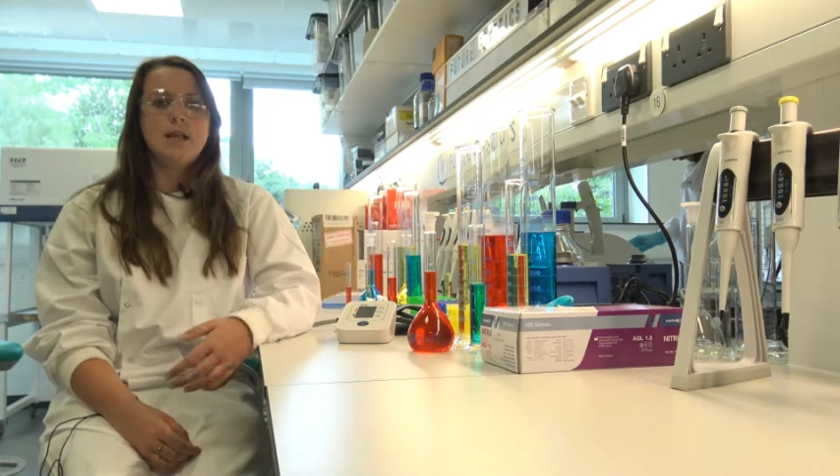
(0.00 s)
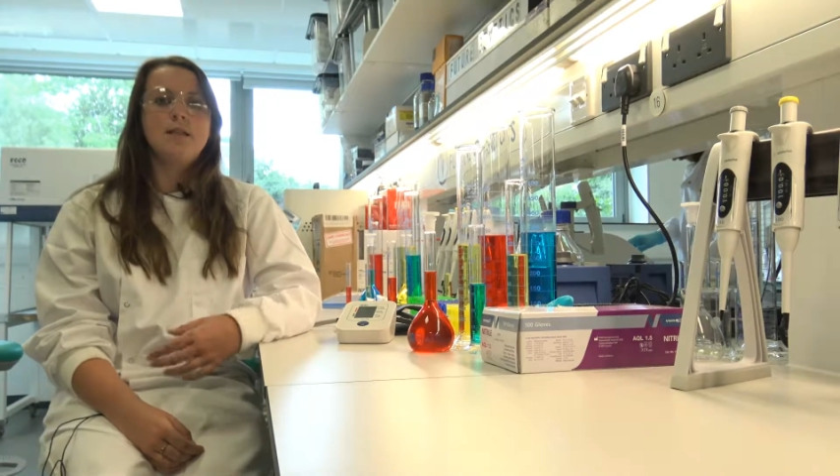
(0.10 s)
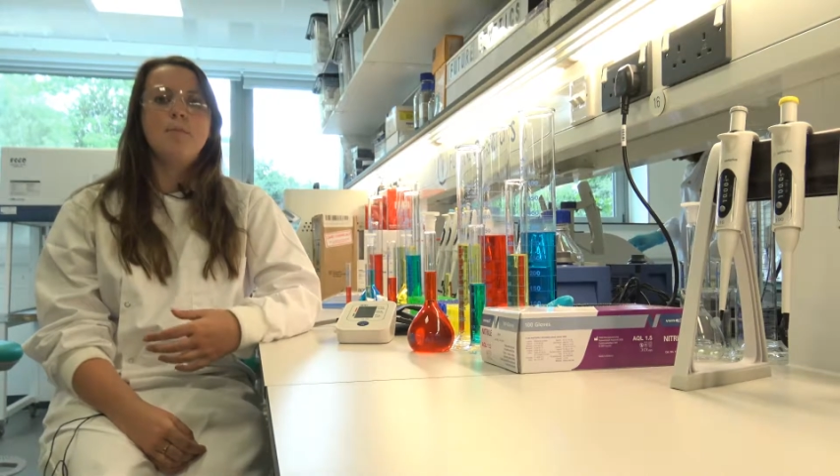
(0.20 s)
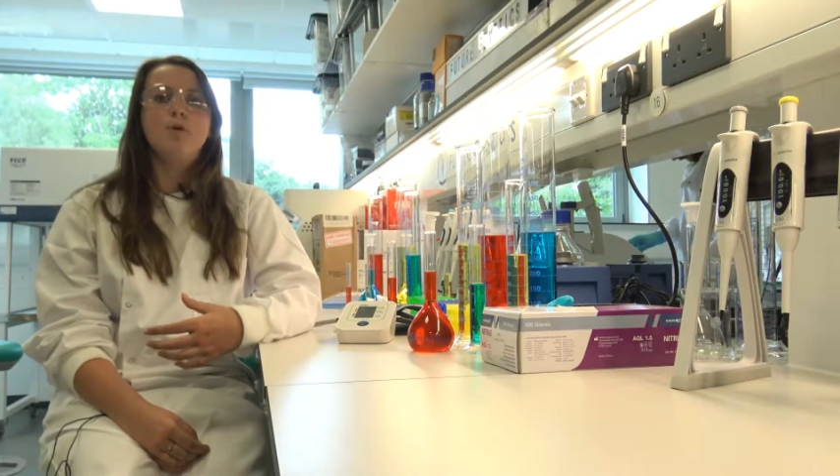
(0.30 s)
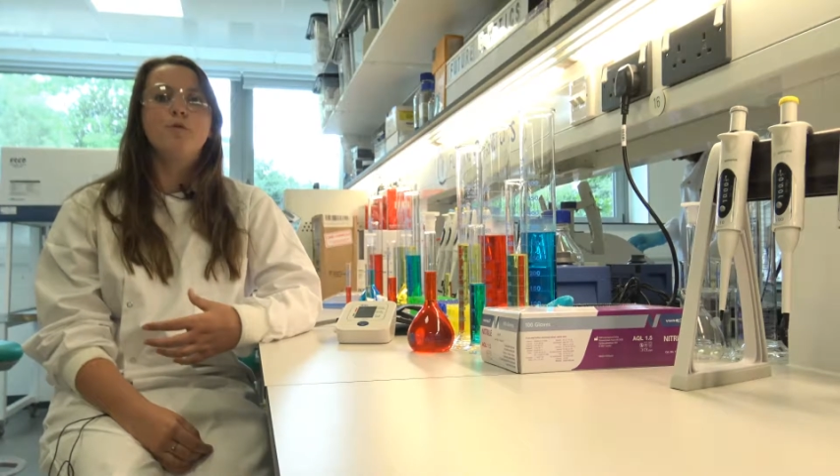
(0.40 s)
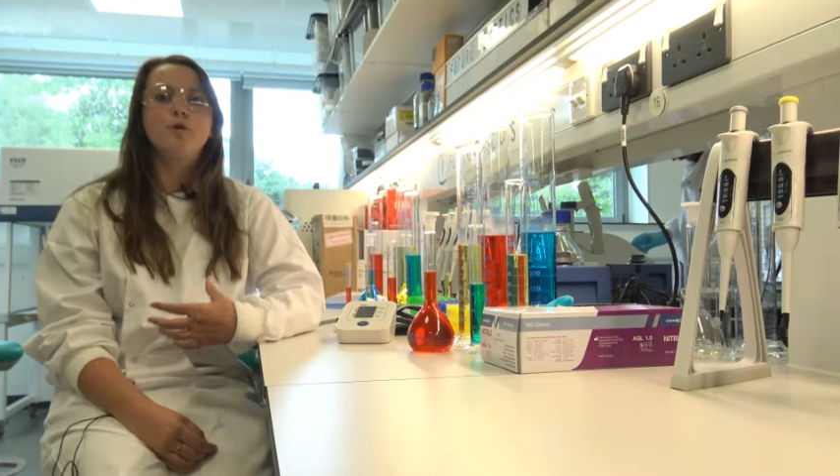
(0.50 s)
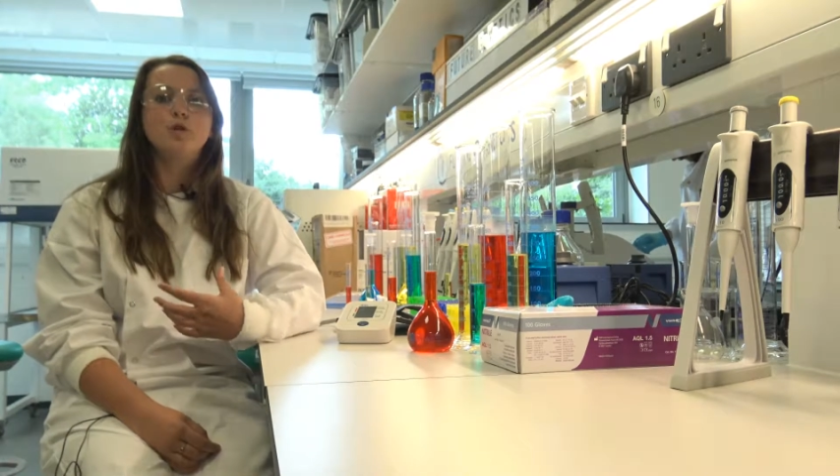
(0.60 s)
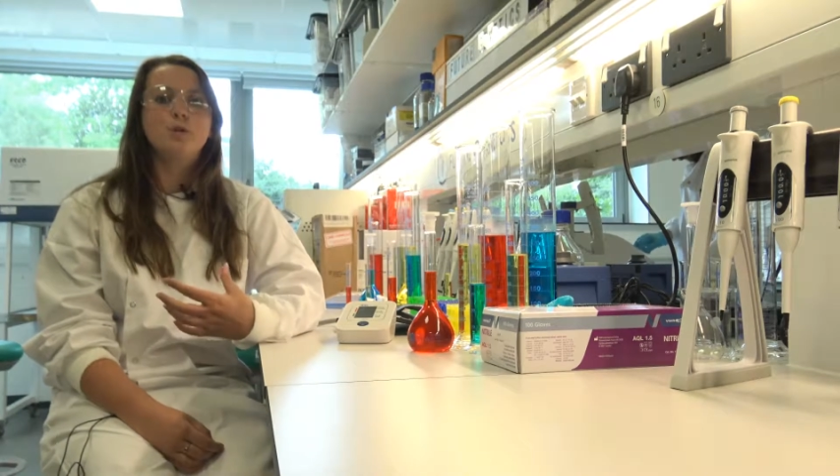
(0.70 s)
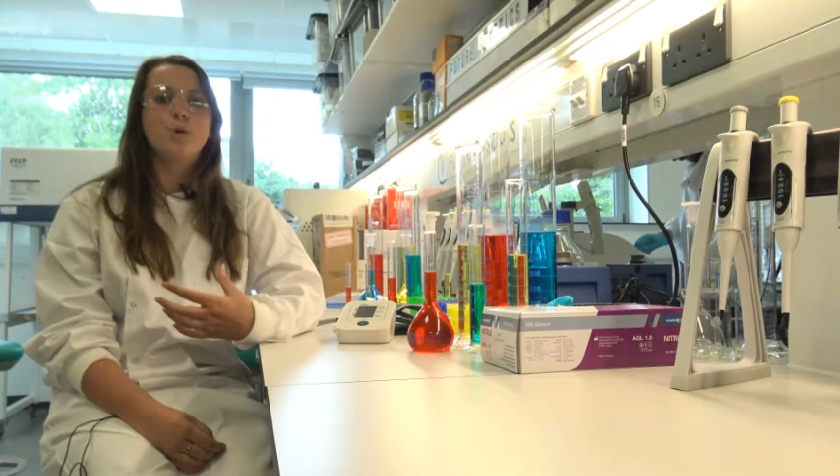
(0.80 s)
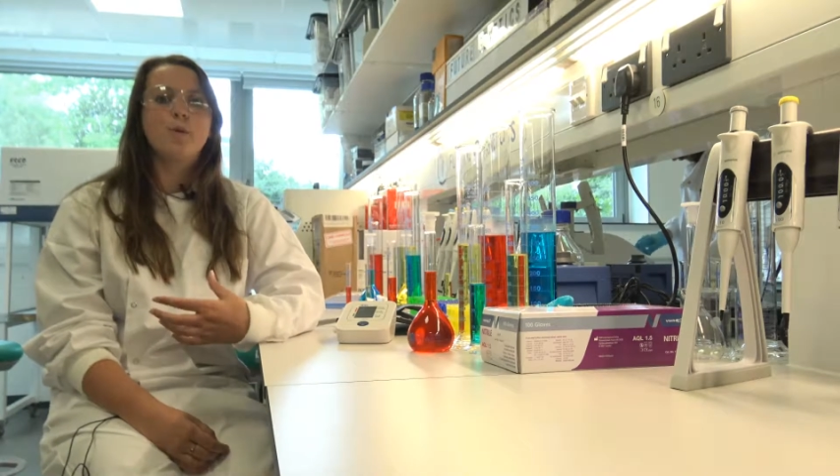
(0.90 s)
and then move
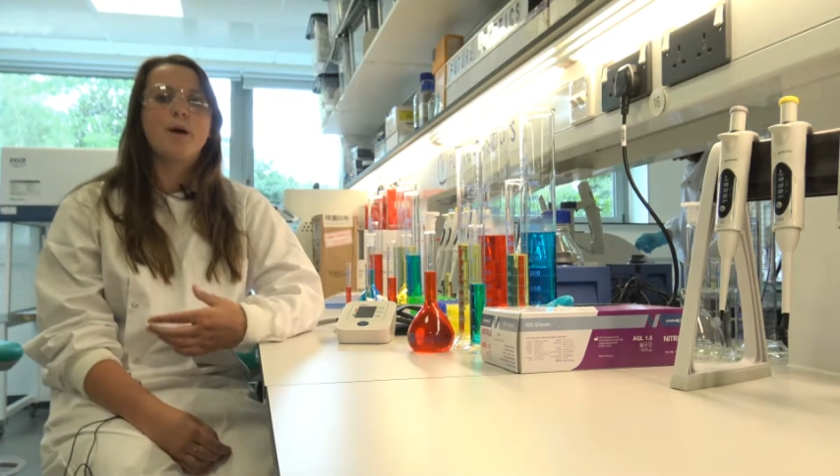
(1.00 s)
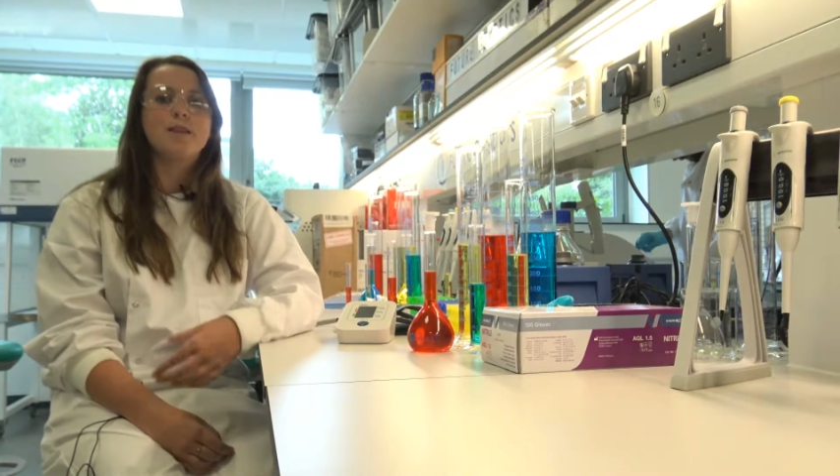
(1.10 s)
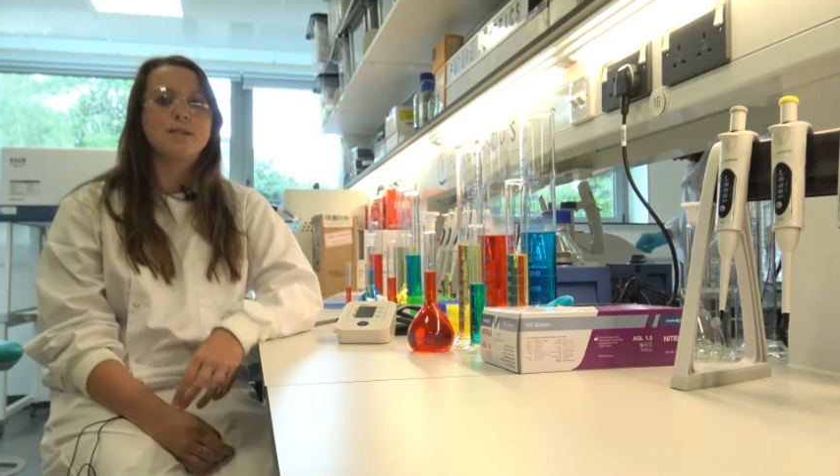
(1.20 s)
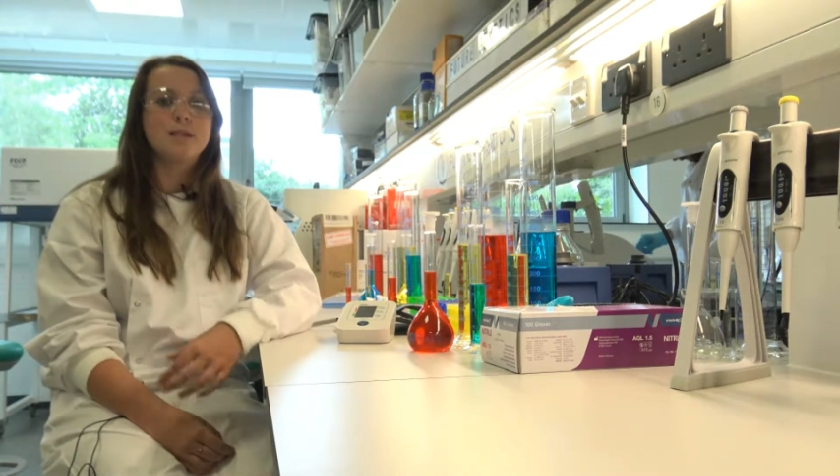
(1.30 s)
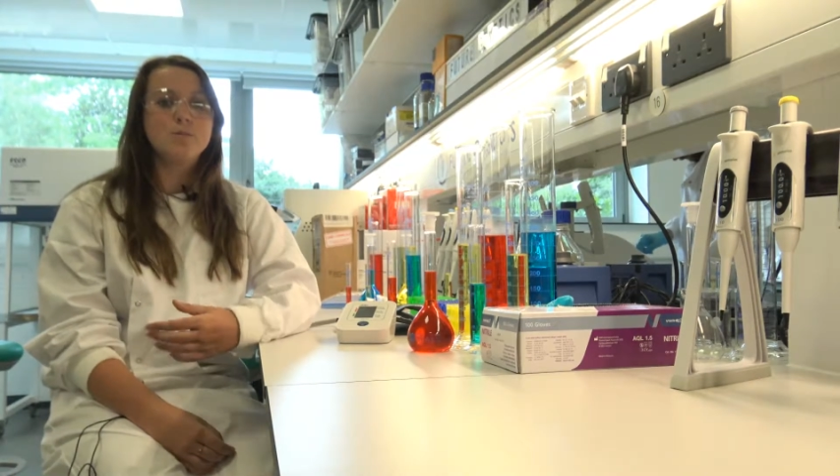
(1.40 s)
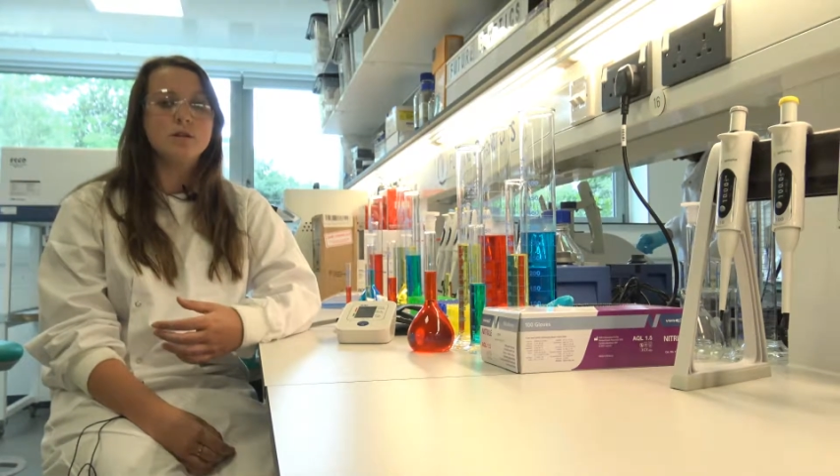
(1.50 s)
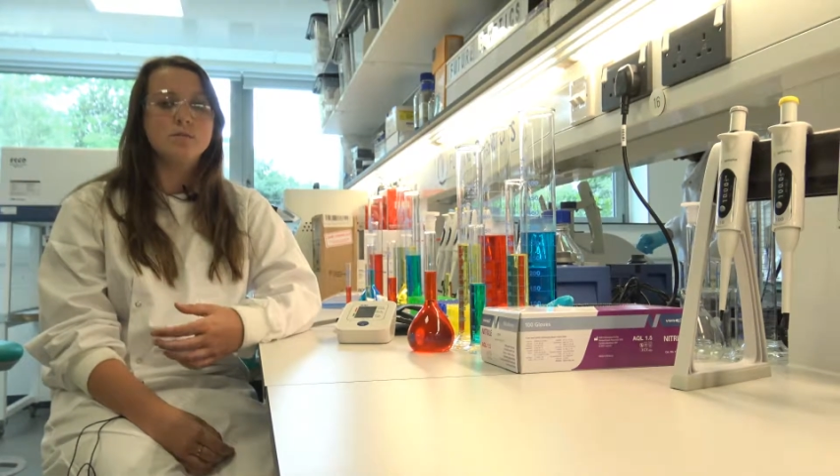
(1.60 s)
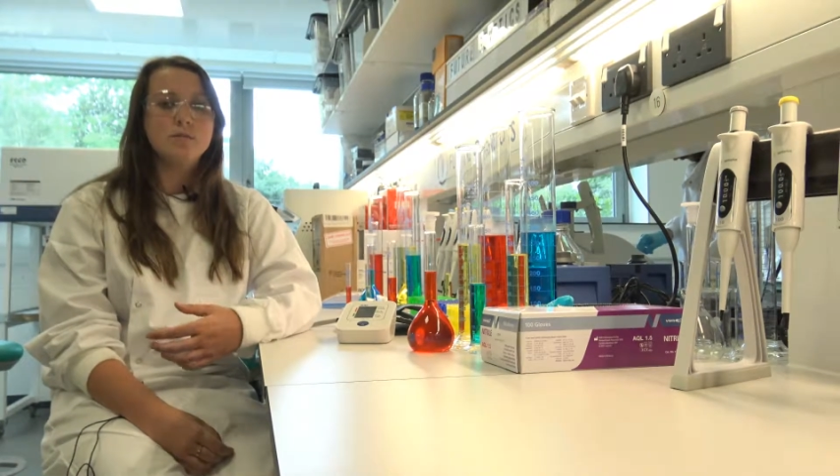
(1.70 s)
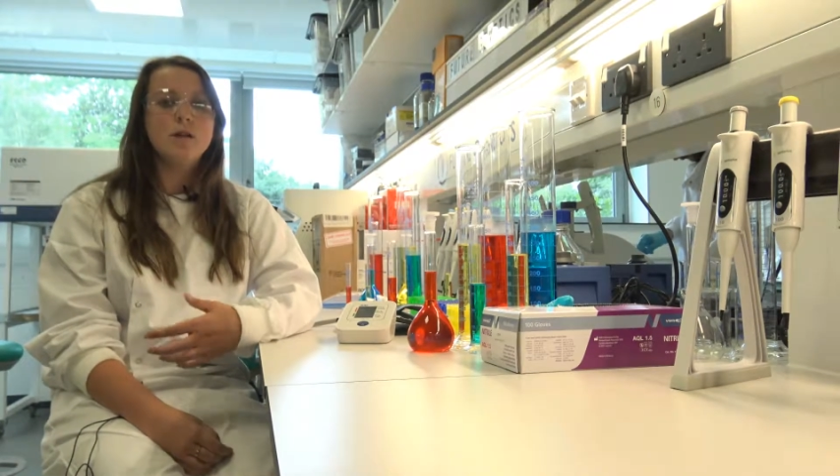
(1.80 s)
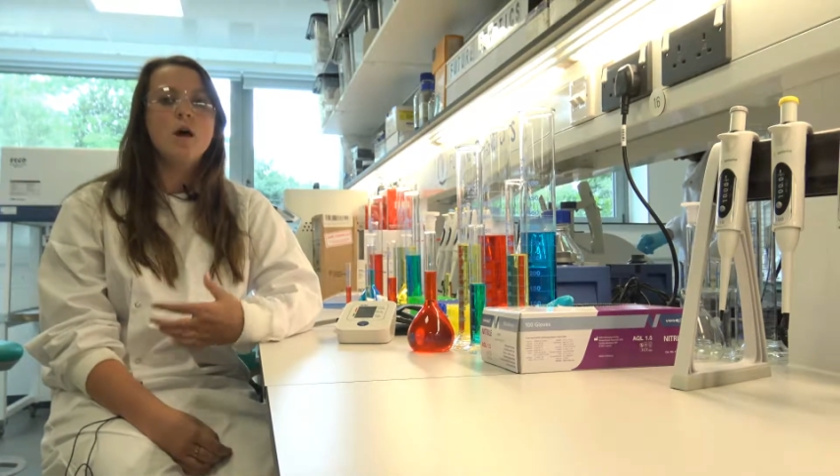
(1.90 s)
on to talk about the
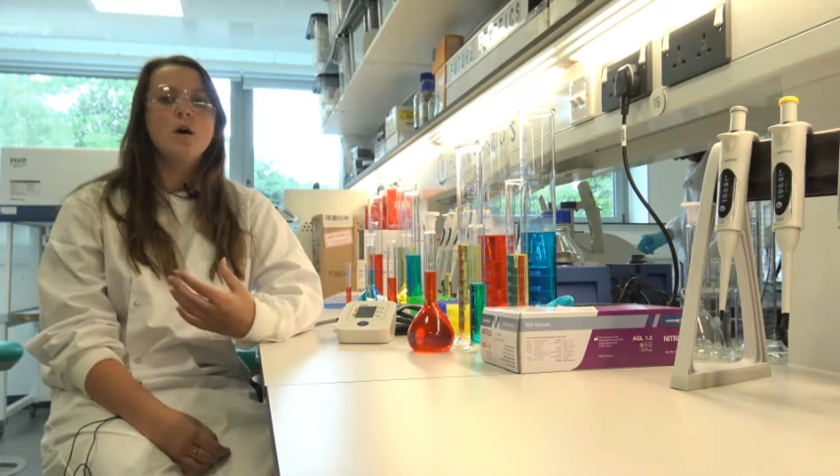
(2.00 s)
symptoms,